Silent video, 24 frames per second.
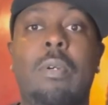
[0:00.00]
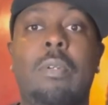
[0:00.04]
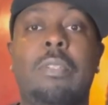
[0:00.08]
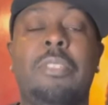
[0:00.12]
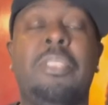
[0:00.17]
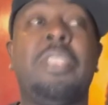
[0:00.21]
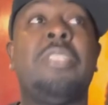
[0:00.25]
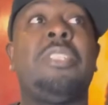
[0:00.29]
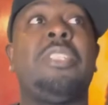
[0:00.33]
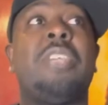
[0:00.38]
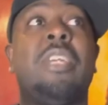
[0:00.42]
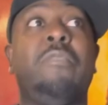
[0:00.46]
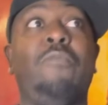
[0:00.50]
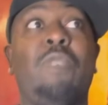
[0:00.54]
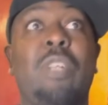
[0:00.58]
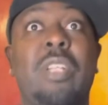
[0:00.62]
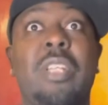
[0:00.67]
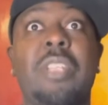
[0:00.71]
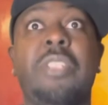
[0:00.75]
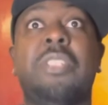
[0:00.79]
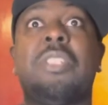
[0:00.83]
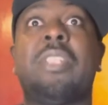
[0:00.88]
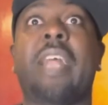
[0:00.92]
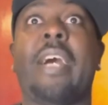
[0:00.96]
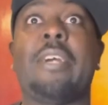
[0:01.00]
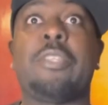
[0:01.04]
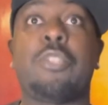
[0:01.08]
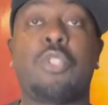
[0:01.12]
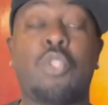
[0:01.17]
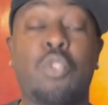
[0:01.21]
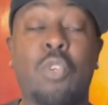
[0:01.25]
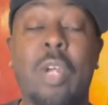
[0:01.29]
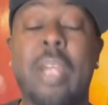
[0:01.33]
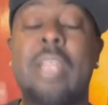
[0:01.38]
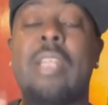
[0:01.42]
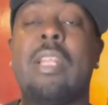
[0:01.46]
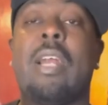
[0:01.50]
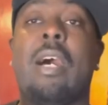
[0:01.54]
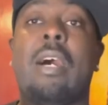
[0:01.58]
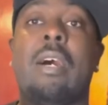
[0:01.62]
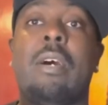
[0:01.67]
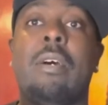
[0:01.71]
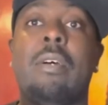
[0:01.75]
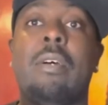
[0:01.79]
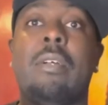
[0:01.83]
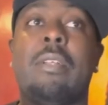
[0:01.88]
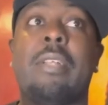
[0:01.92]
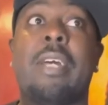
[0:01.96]
Since they released that trailer,
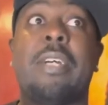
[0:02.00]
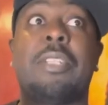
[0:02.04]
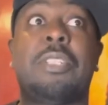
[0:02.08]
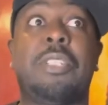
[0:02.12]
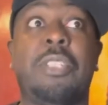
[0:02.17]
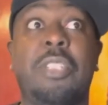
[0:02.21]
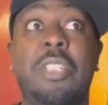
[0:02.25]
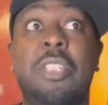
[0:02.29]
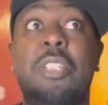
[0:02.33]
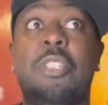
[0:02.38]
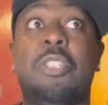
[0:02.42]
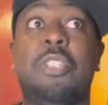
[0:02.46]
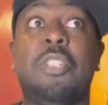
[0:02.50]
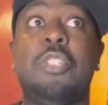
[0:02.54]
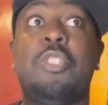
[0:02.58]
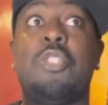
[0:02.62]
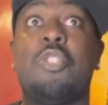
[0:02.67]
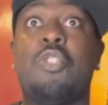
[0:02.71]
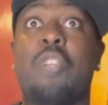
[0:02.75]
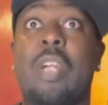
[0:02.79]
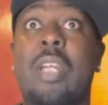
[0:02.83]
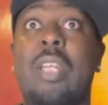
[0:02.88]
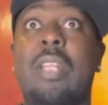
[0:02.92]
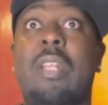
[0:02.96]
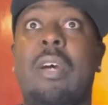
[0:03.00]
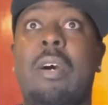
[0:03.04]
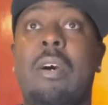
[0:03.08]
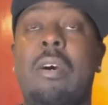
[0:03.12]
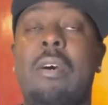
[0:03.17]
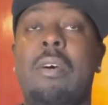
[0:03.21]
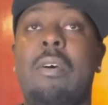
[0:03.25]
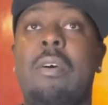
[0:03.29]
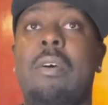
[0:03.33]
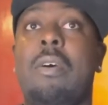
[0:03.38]
that CG trailer.